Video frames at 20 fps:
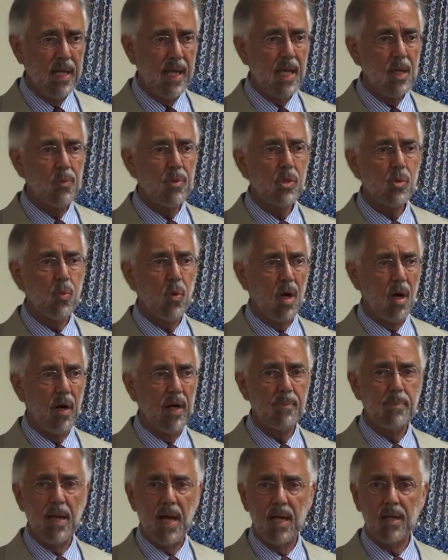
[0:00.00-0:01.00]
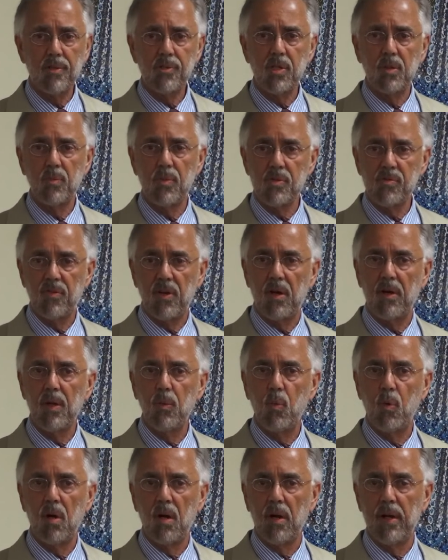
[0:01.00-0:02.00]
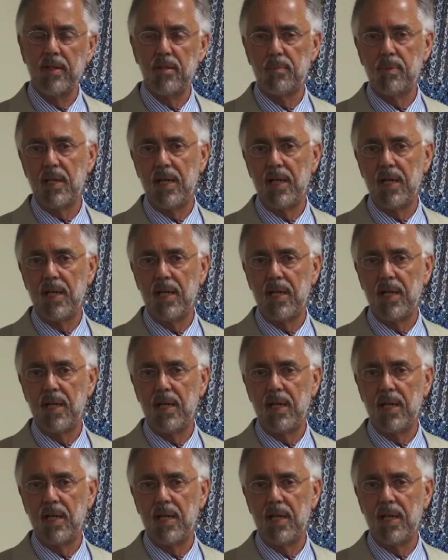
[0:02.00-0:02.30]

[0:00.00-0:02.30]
He was worried. Patterson was very worried